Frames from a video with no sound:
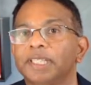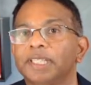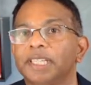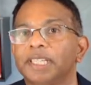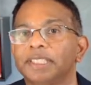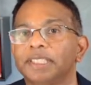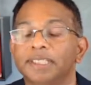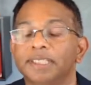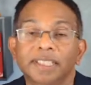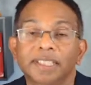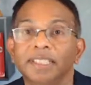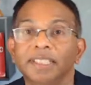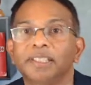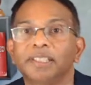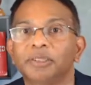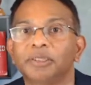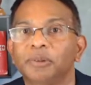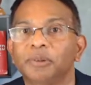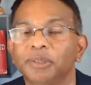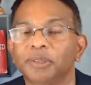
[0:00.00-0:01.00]
They certainly
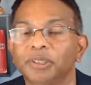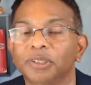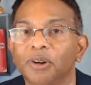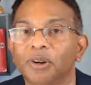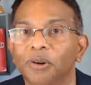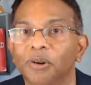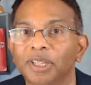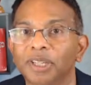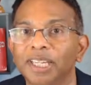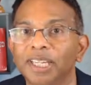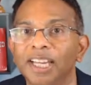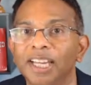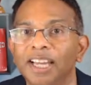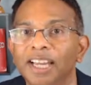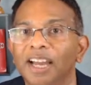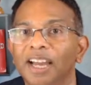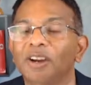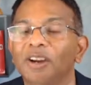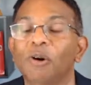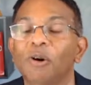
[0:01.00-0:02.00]
don't want to call
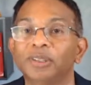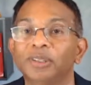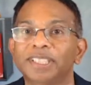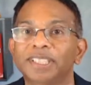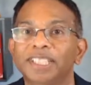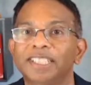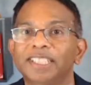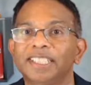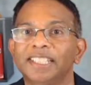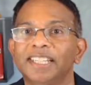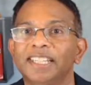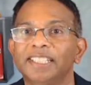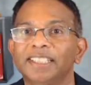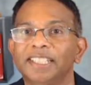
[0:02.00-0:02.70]
a call center.